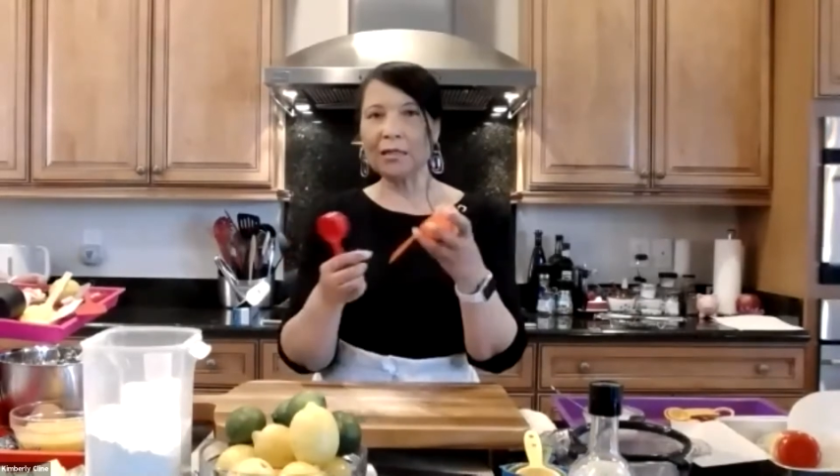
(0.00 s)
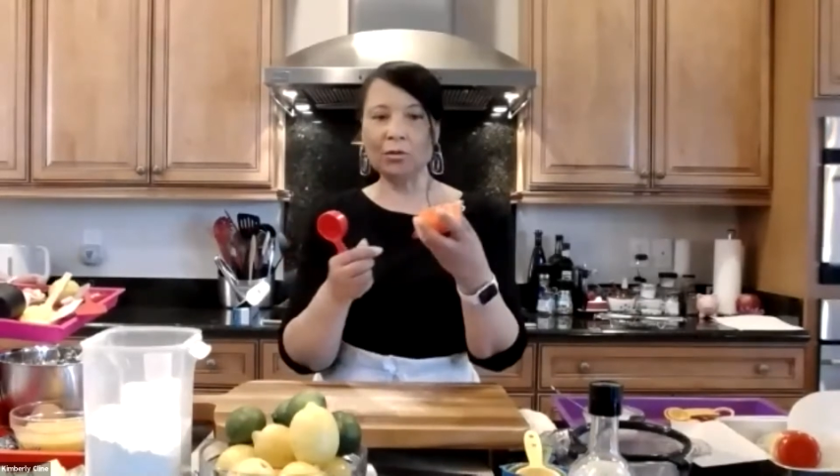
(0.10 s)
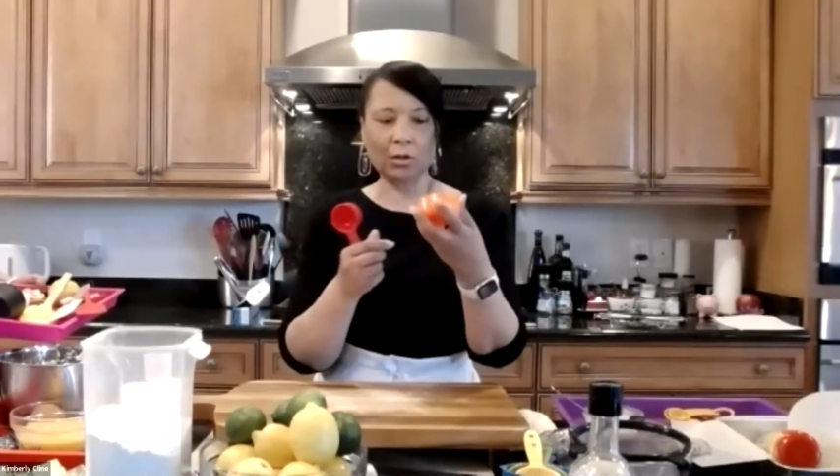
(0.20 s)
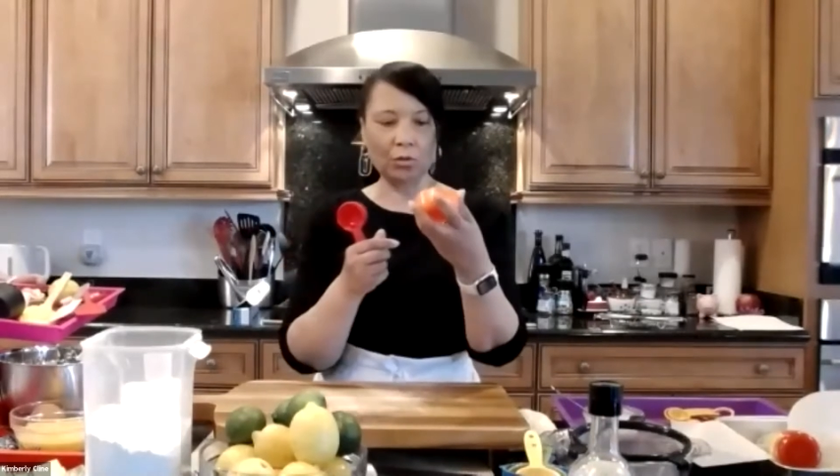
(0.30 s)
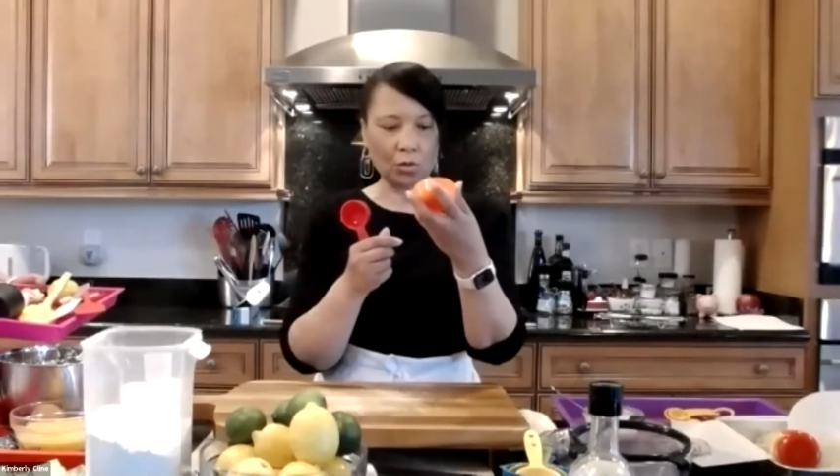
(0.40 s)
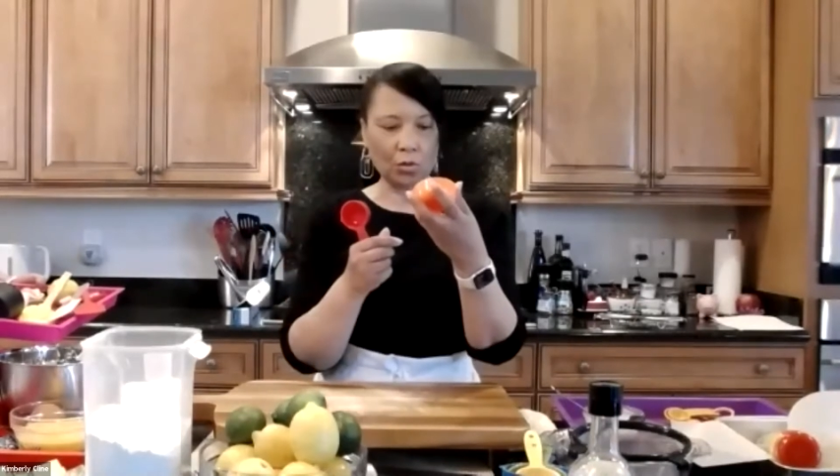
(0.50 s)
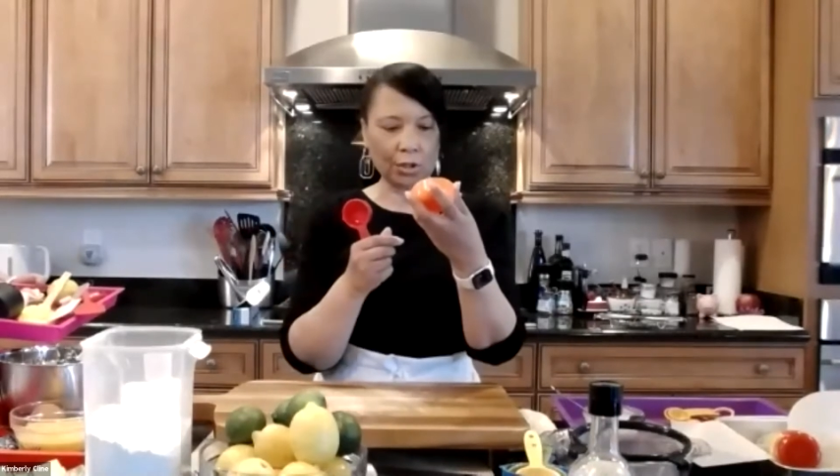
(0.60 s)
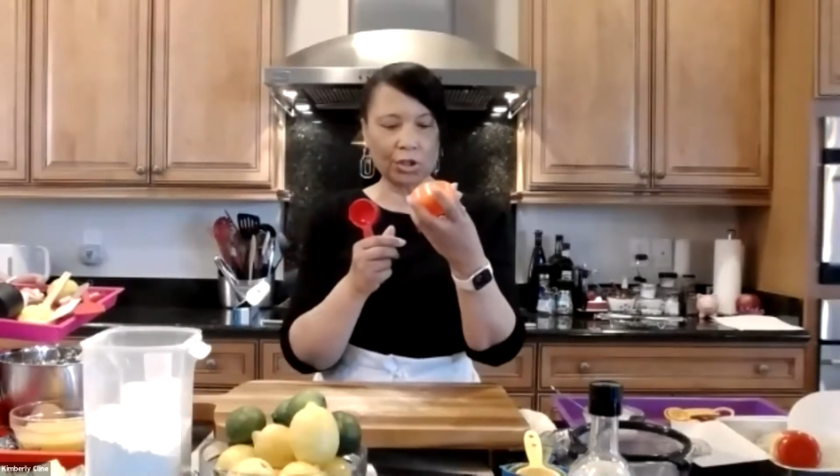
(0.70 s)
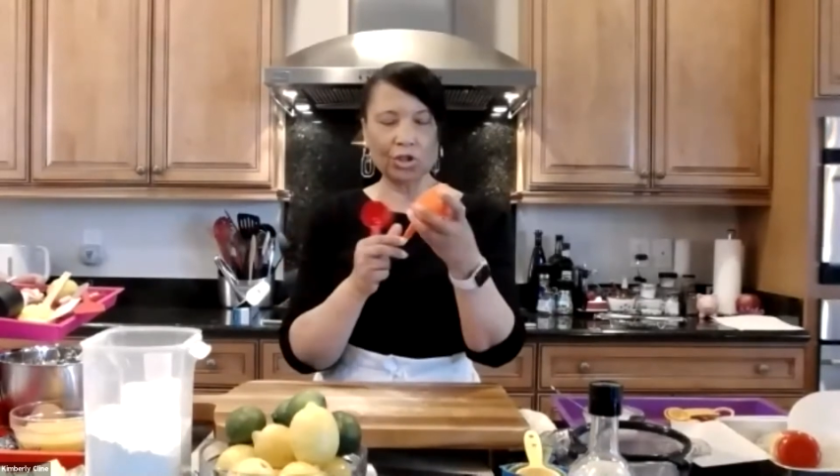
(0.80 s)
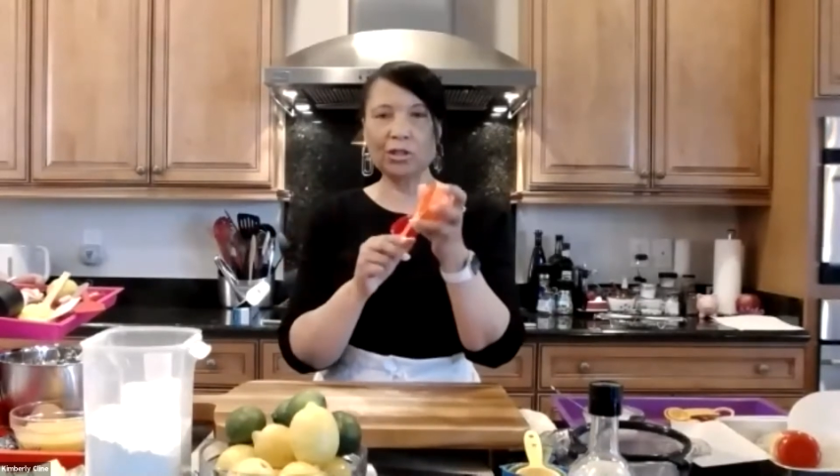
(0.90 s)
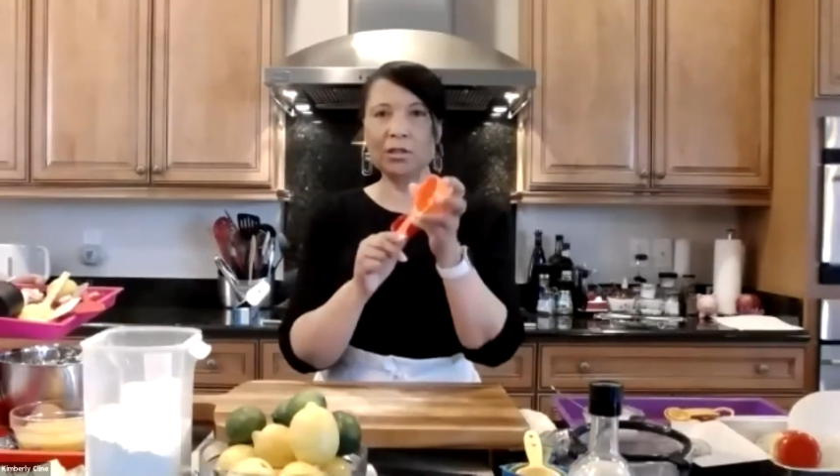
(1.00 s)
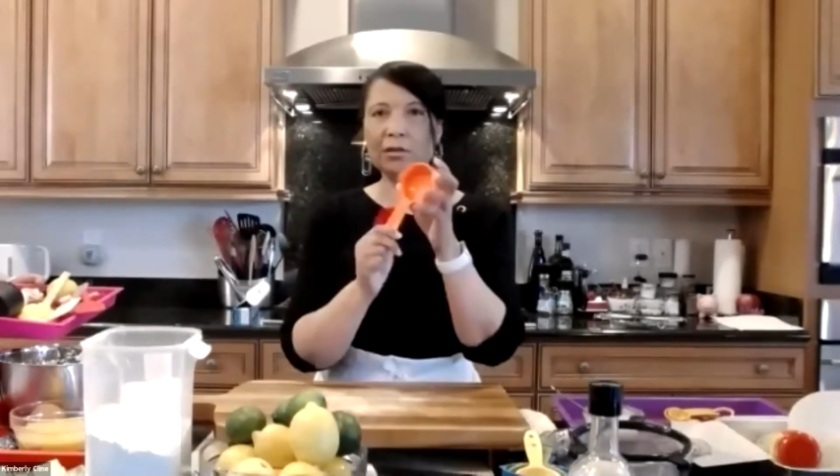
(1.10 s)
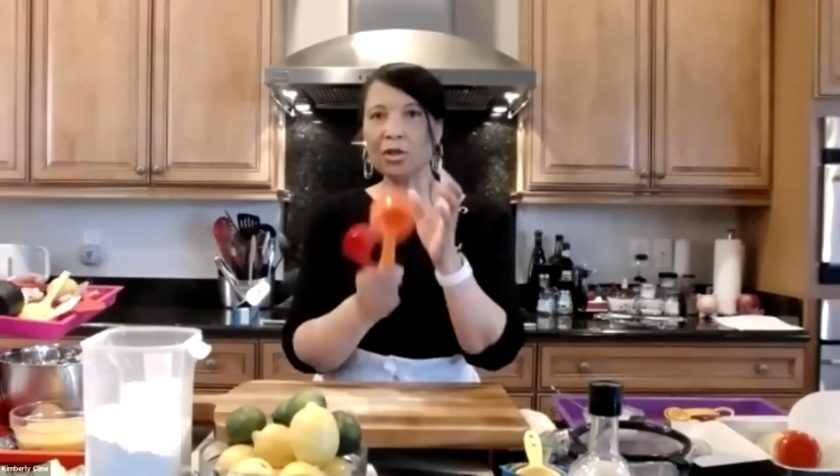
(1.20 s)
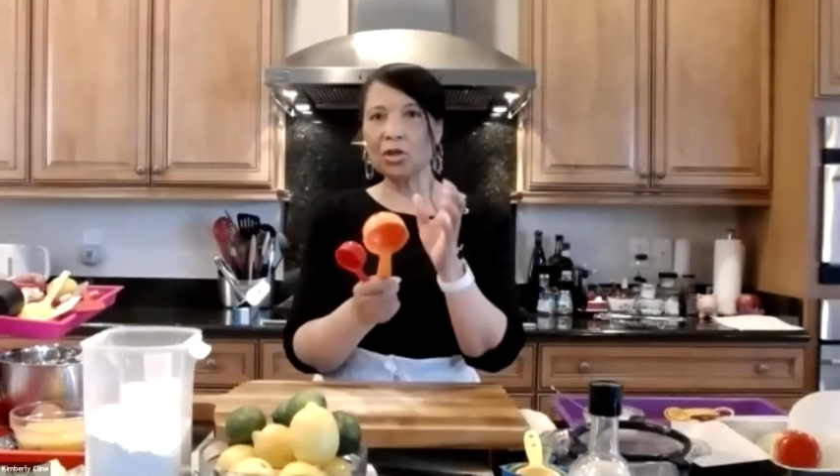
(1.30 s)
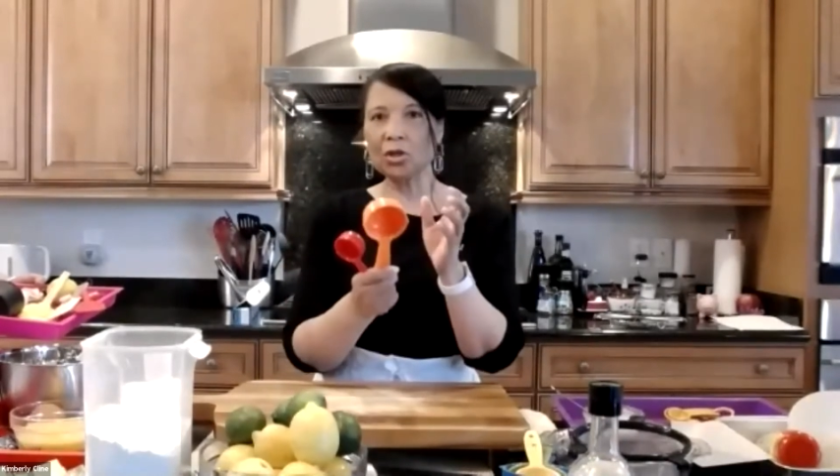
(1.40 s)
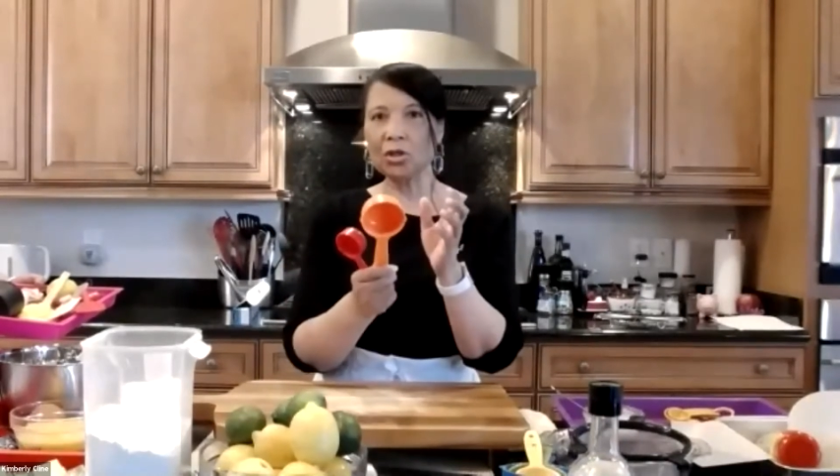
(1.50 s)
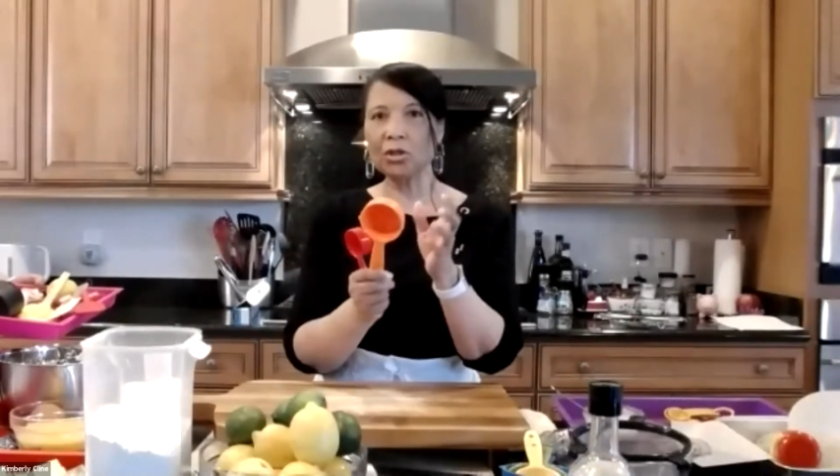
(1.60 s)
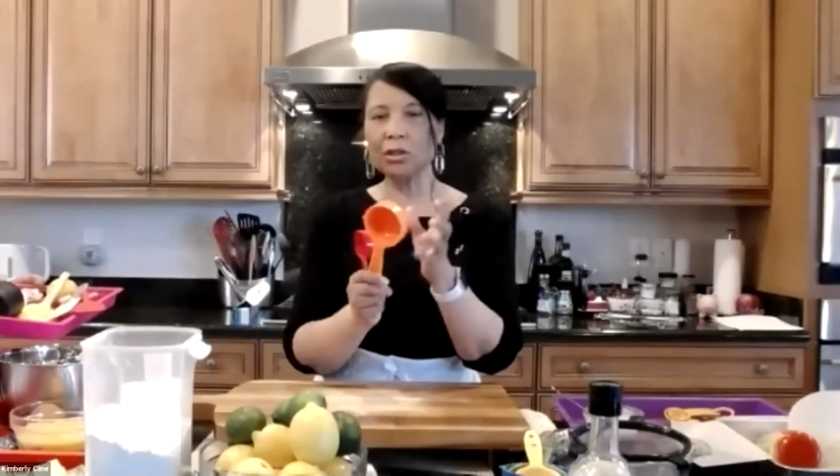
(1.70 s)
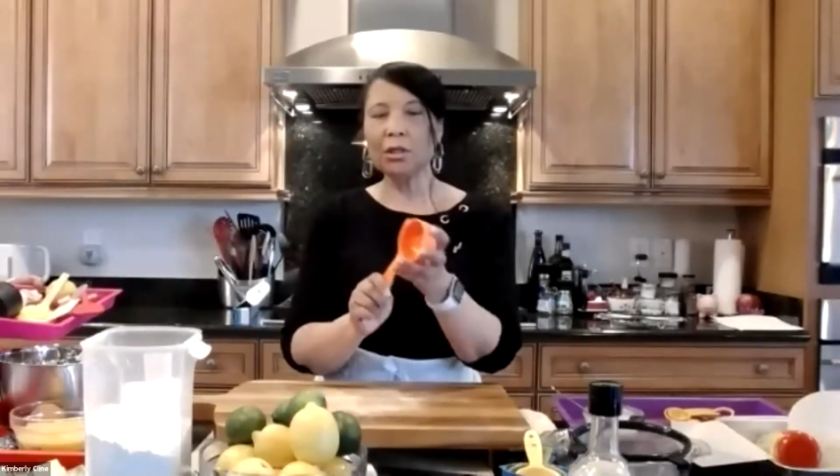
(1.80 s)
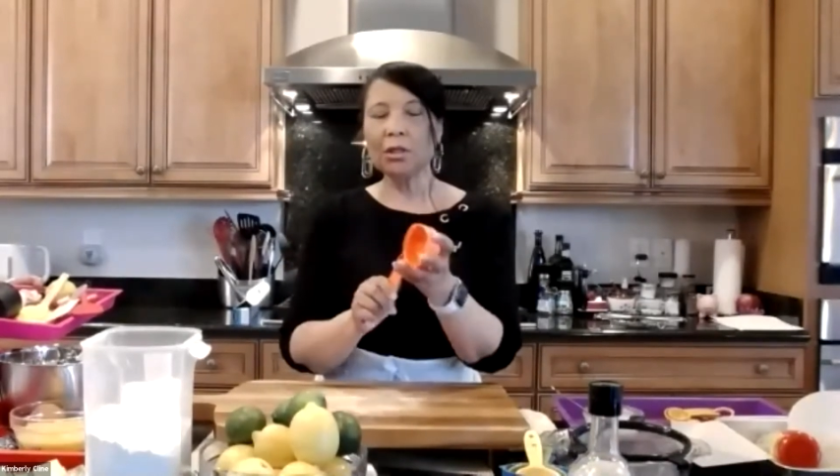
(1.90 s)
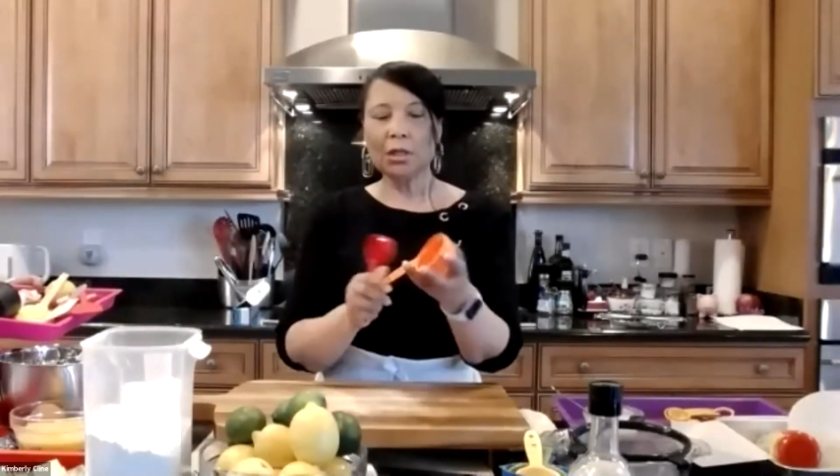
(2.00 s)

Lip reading: I know that orange is a 1/3.